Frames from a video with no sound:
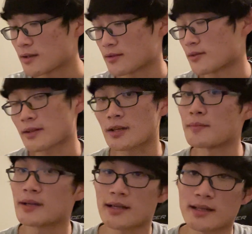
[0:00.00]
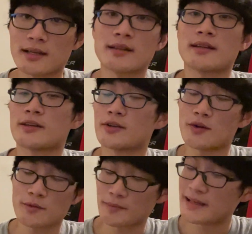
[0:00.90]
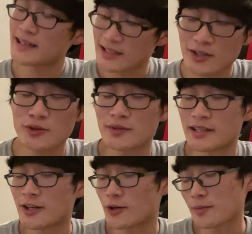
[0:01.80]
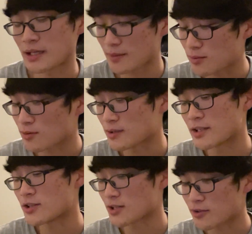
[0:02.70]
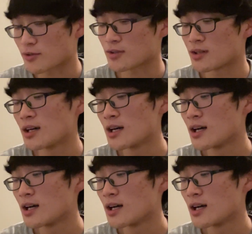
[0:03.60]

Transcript: It's just like competing and meeting other DDR people in general.